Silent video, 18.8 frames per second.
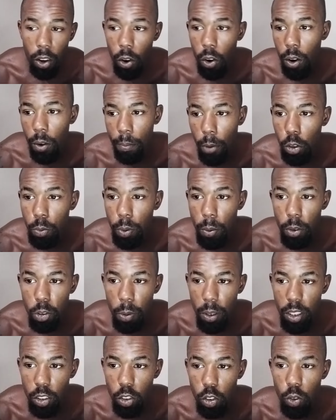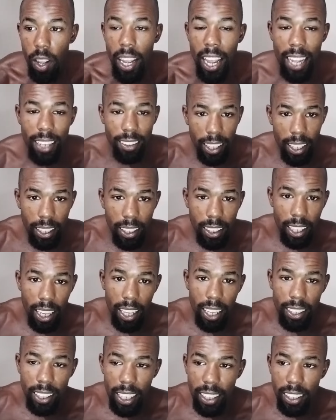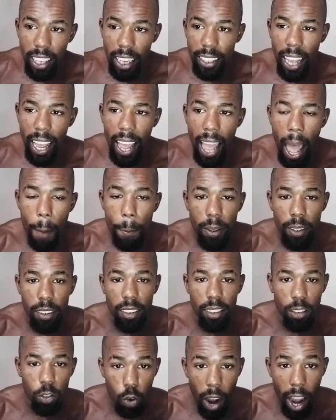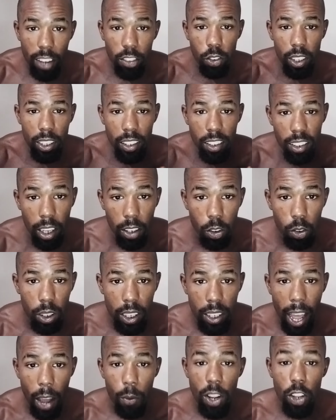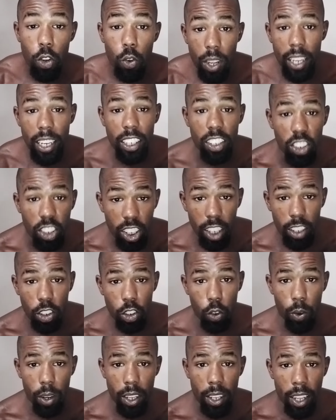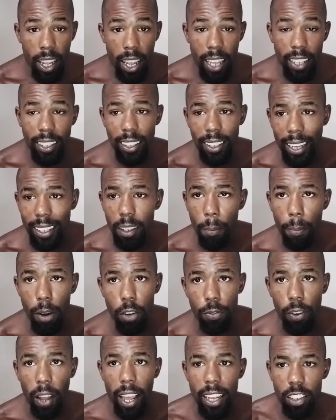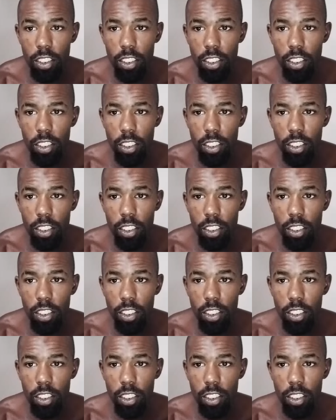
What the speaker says: Or most people expect it to. Things like that happen gradually and subtly. That way you can adjust to it. It's like the butterfly.